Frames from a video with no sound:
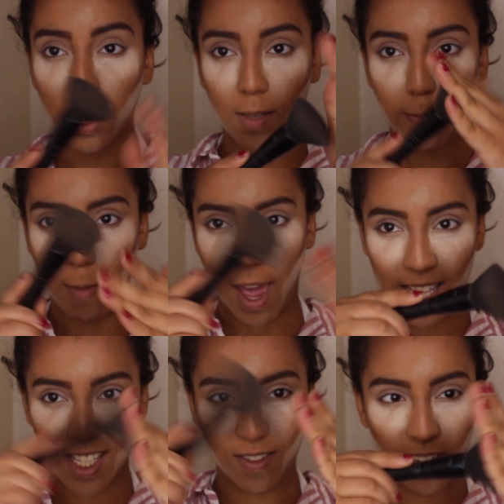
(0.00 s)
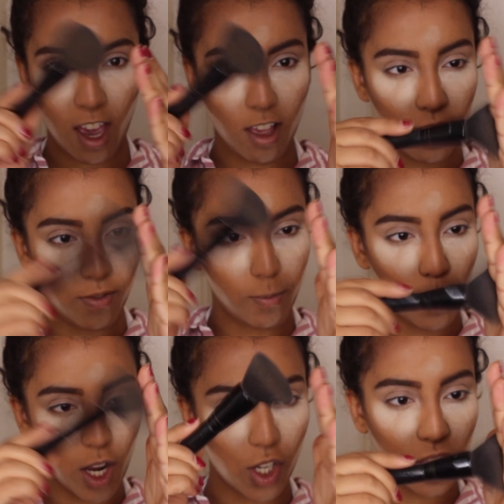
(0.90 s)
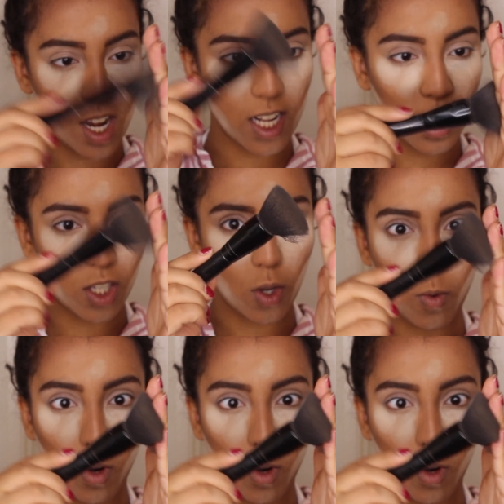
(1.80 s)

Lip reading: with this massive e.l.f. brush that I need to